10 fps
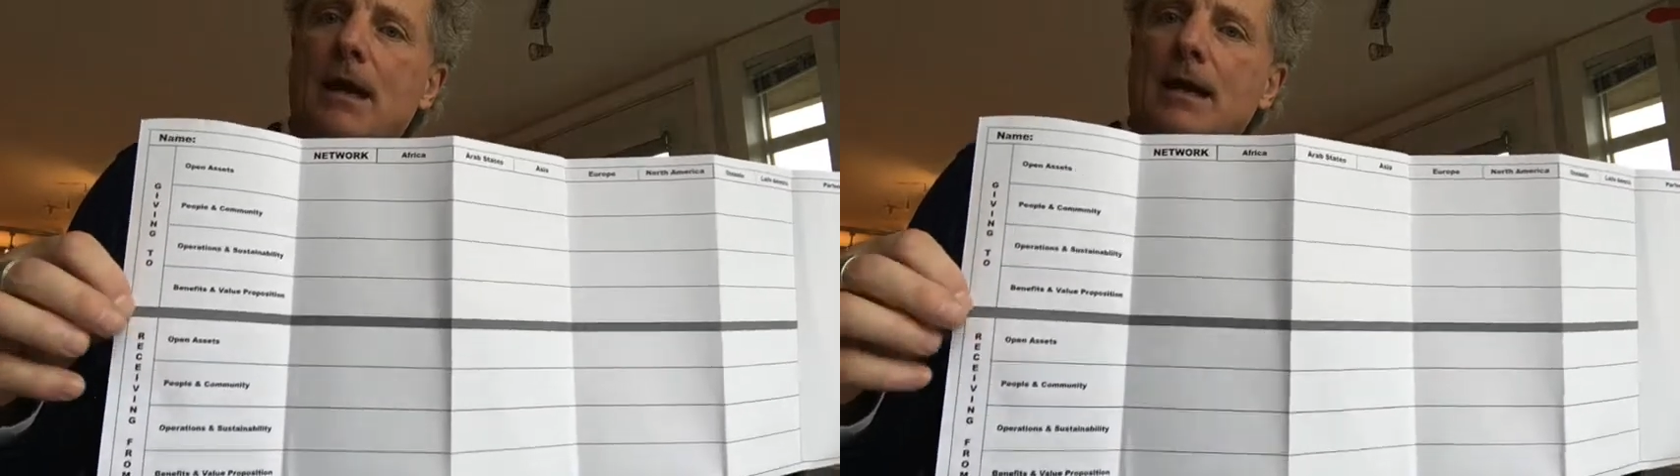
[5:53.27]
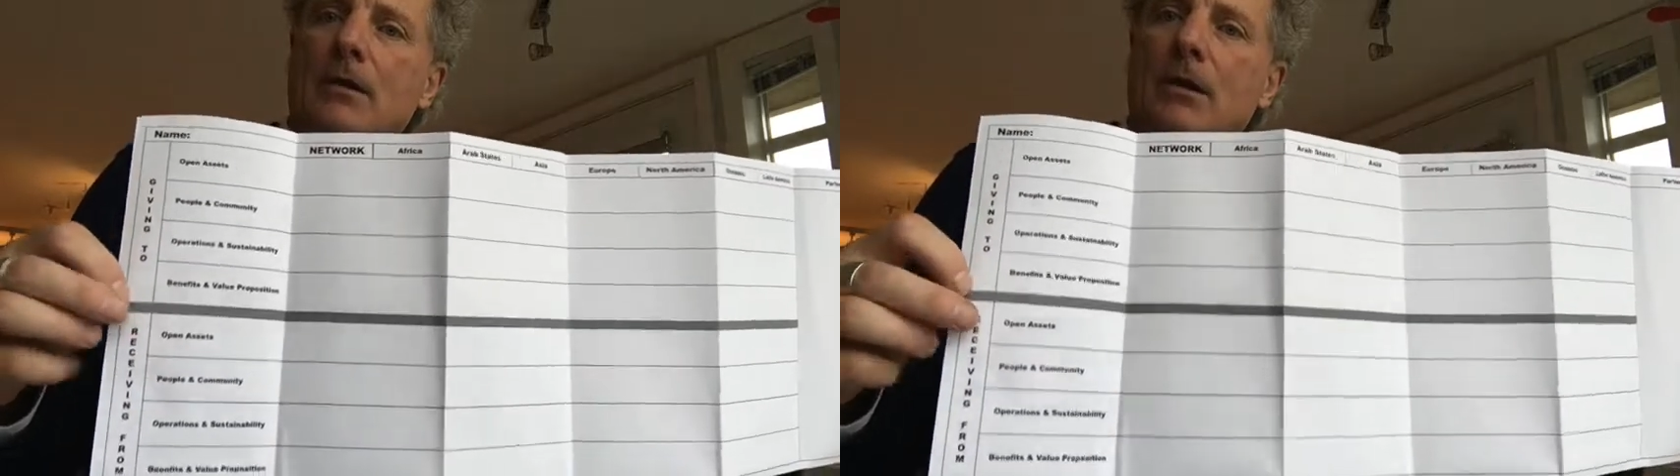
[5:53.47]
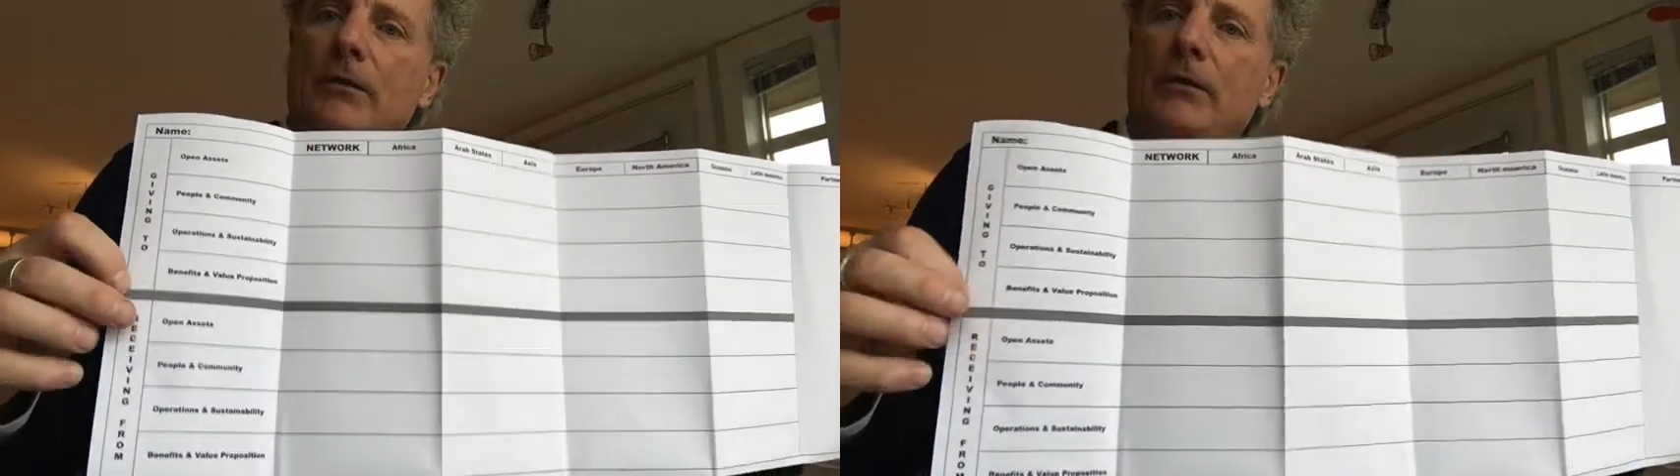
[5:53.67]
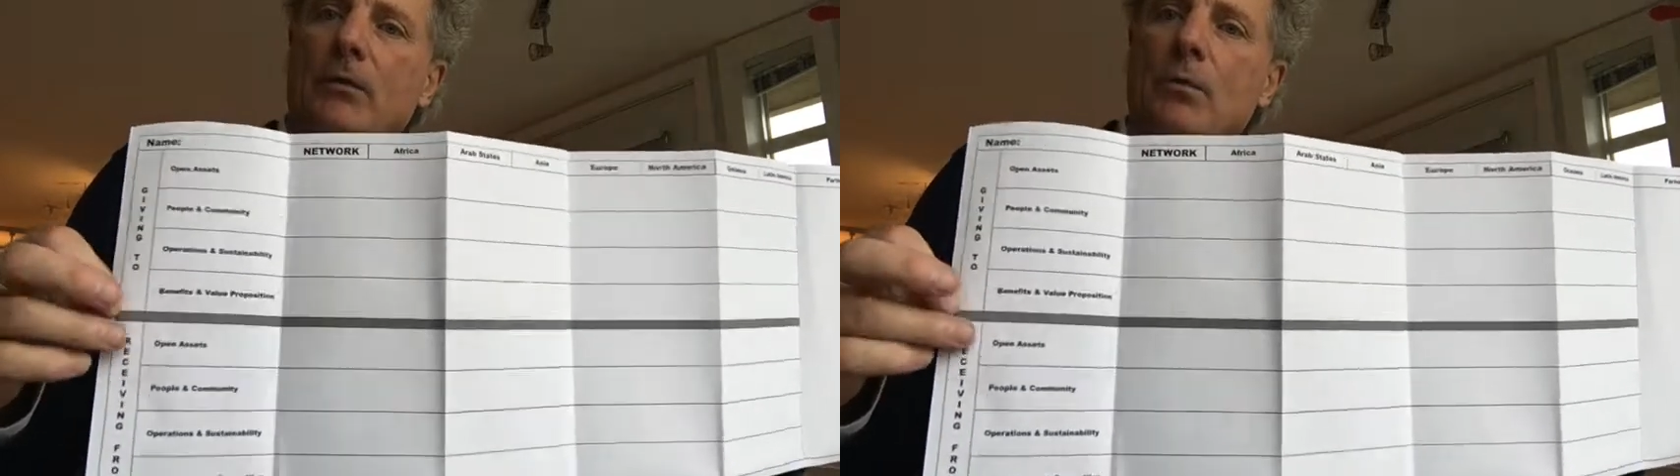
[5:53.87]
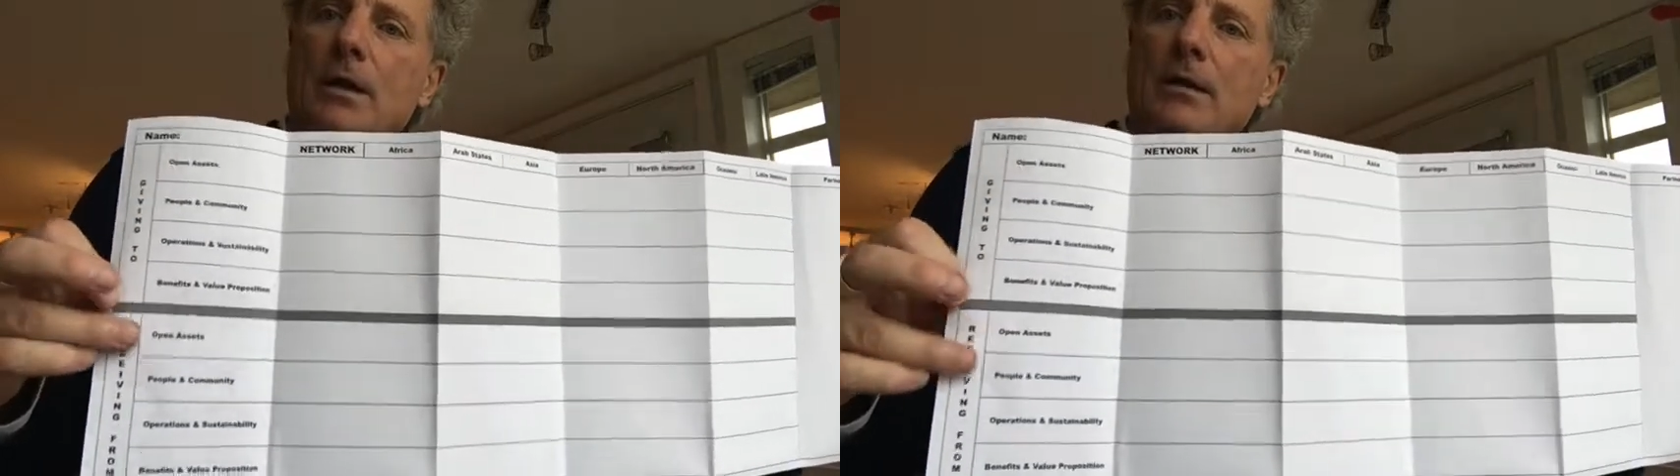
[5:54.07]
And also,
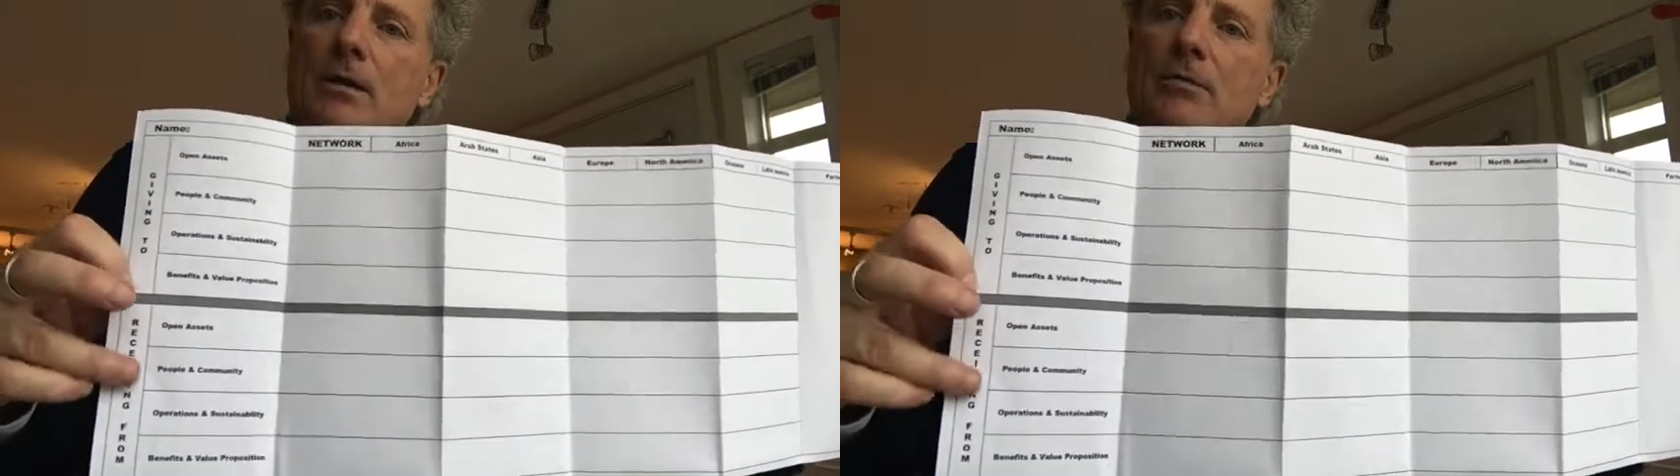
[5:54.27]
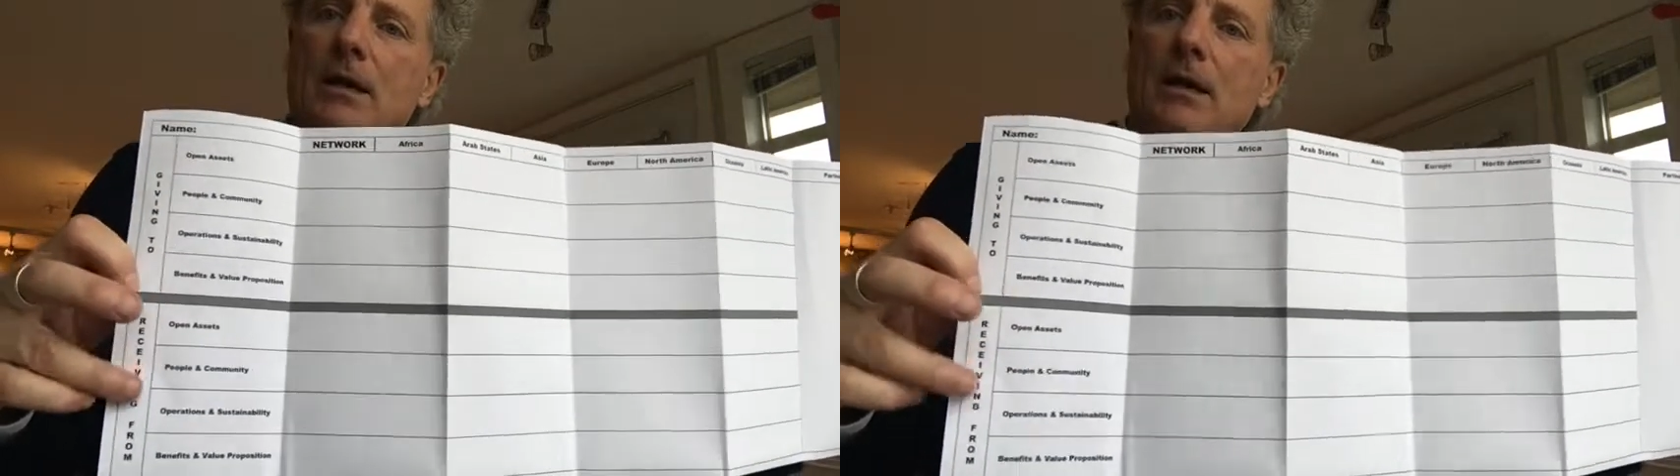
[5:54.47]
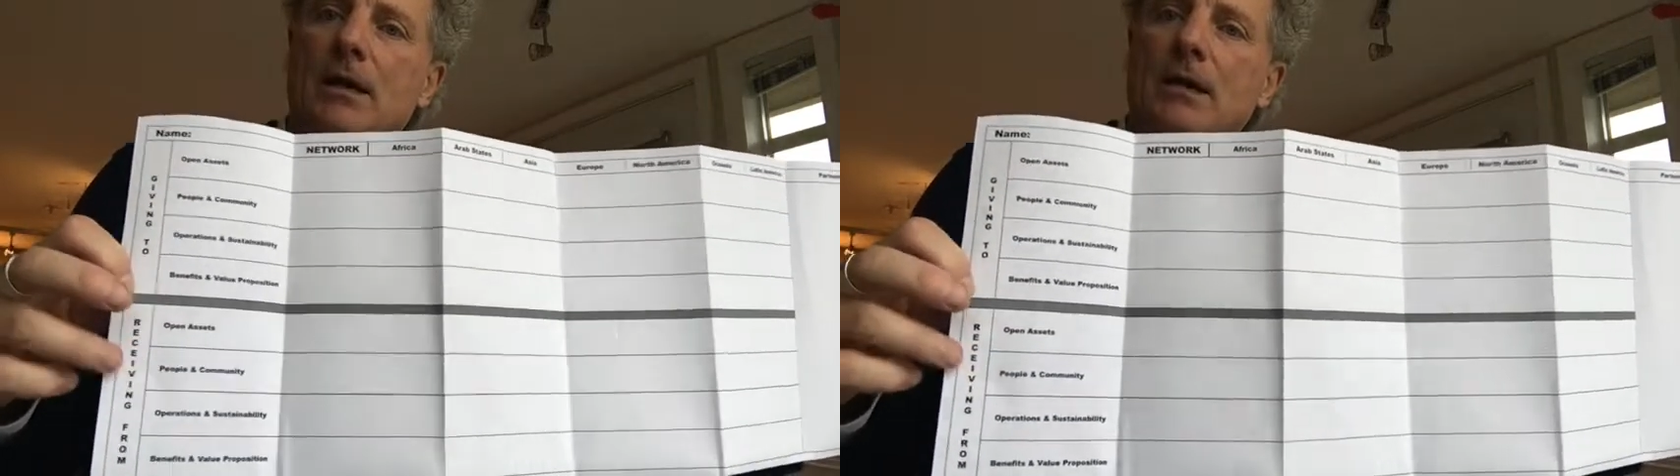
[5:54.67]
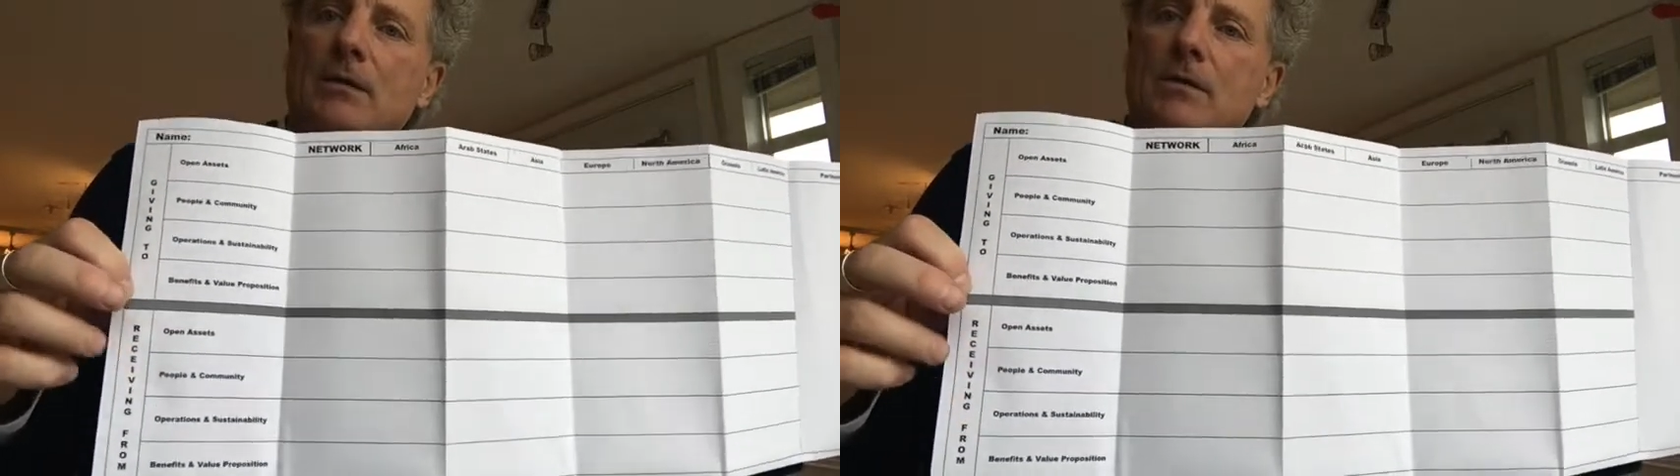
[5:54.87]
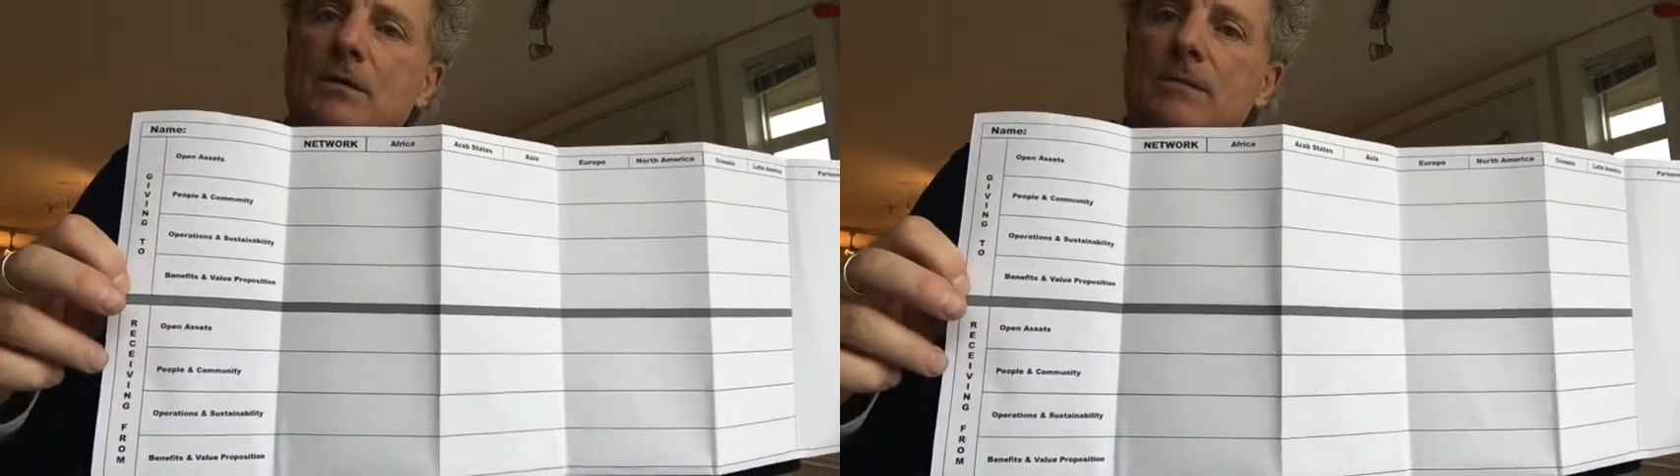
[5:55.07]
what do you need
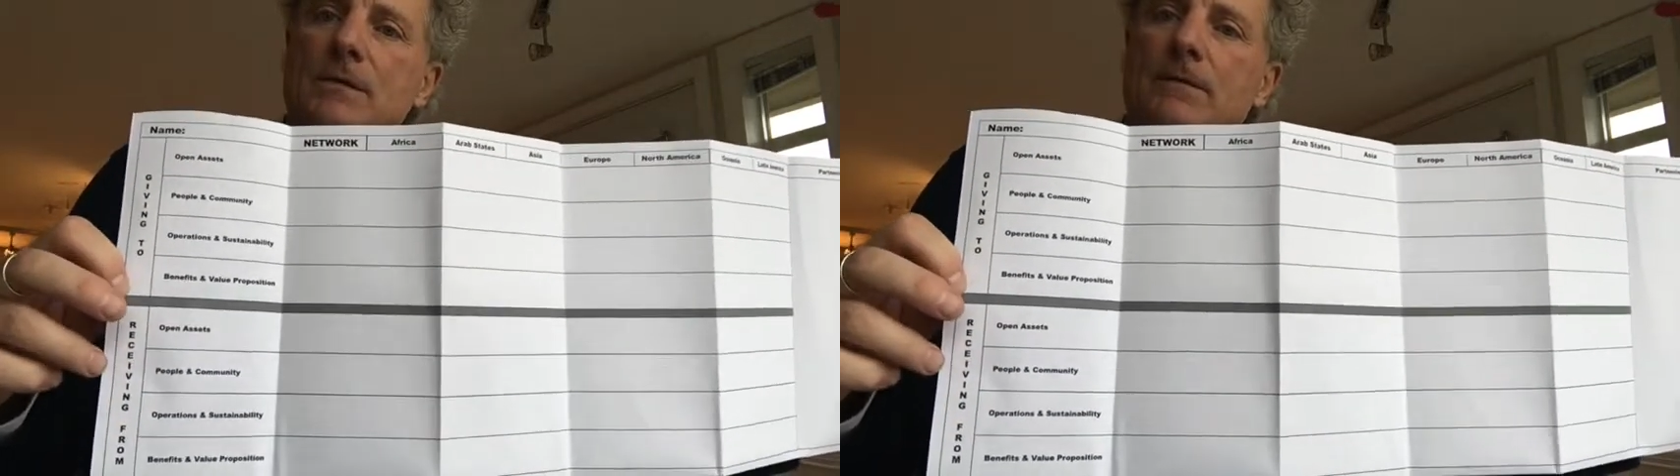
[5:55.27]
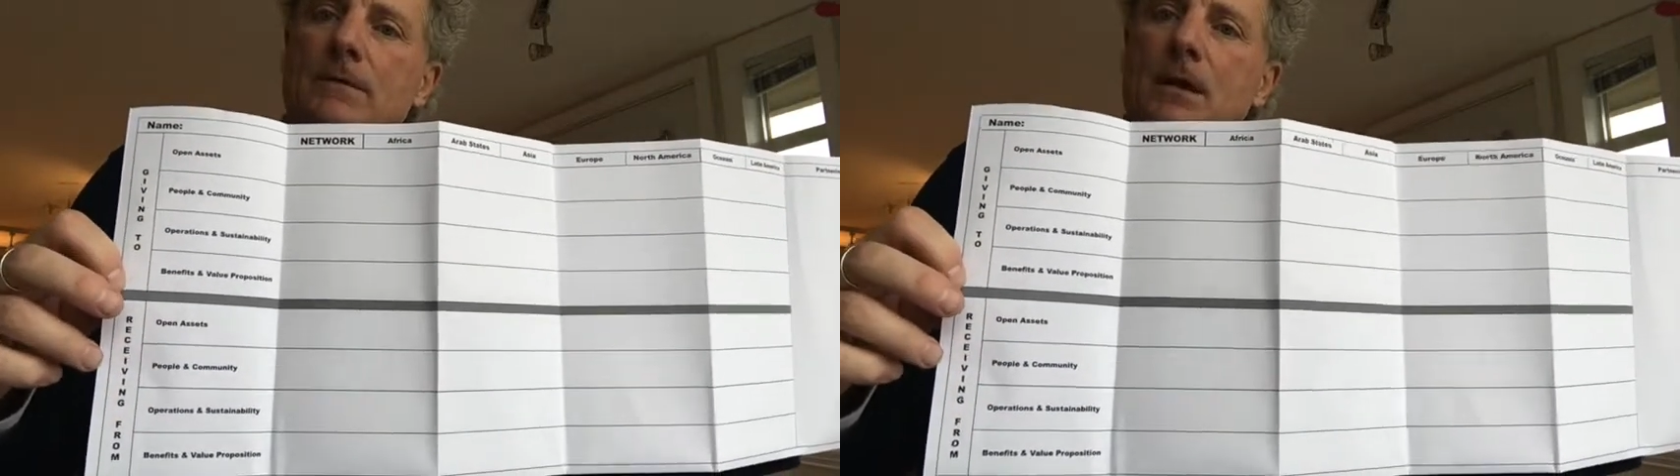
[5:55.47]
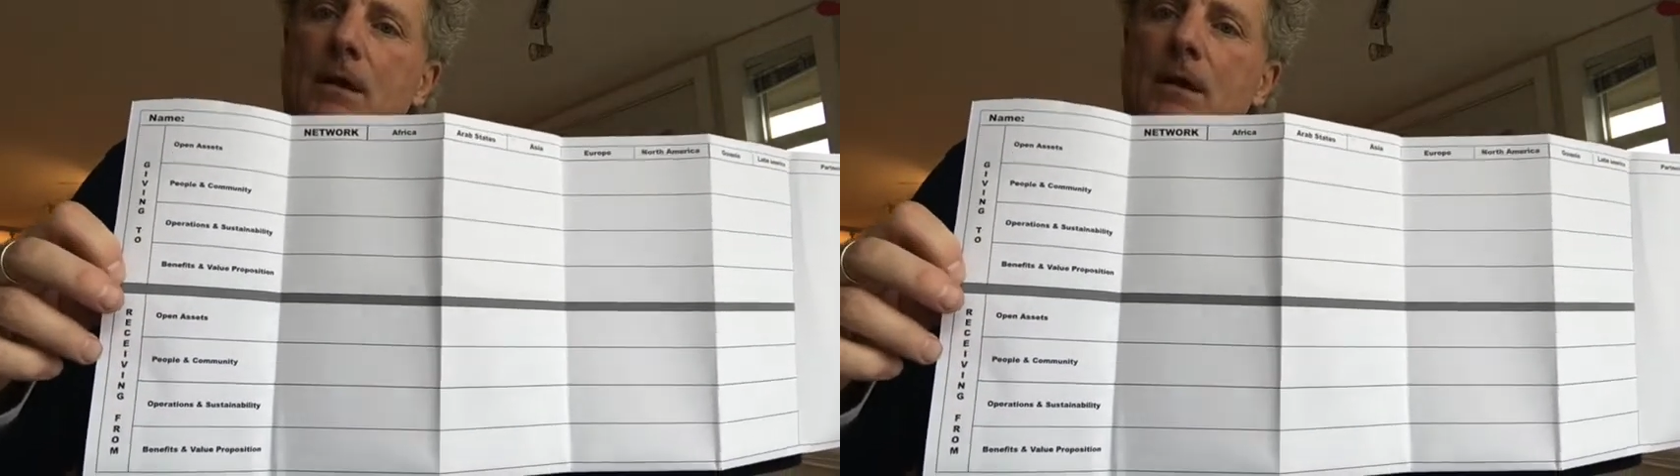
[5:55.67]
in terms of